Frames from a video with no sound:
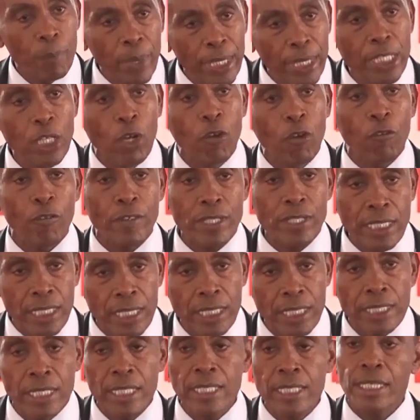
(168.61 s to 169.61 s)
medical
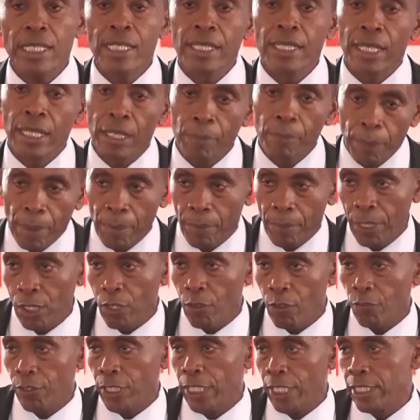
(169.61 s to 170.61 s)
facilities in the
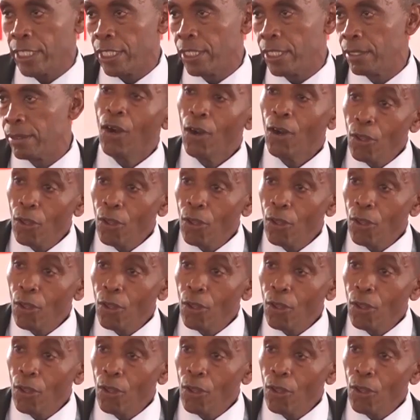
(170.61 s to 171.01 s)
Republic of Kenya.